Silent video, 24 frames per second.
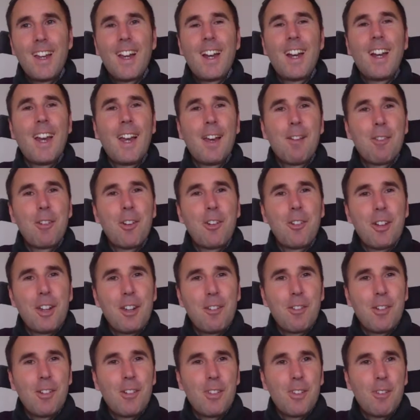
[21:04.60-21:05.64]
and have a
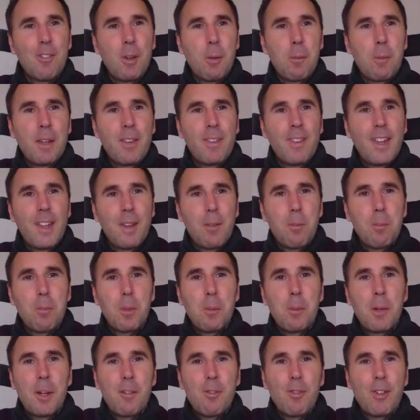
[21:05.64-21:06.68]
great rest of your Monday.
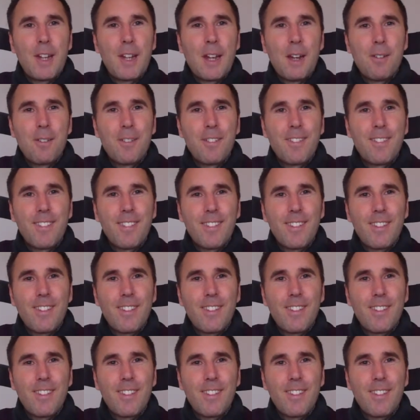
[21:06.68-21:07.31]
Bye-bye for now.